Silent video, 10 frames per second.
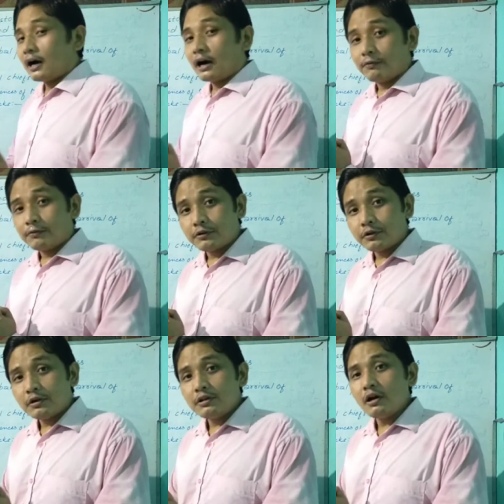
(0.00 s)

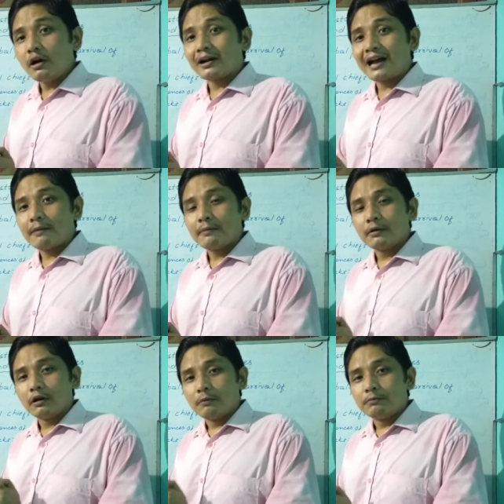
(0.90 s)
after the
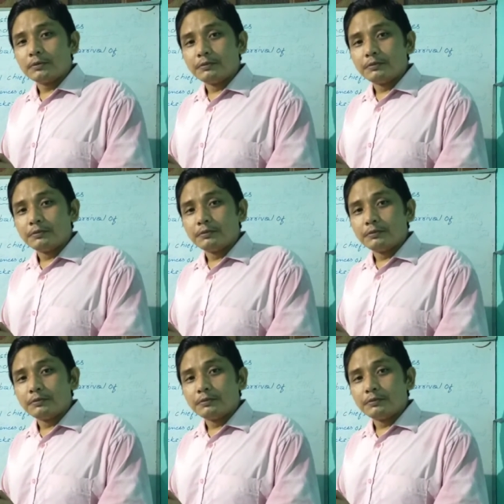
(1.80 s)
arrival of the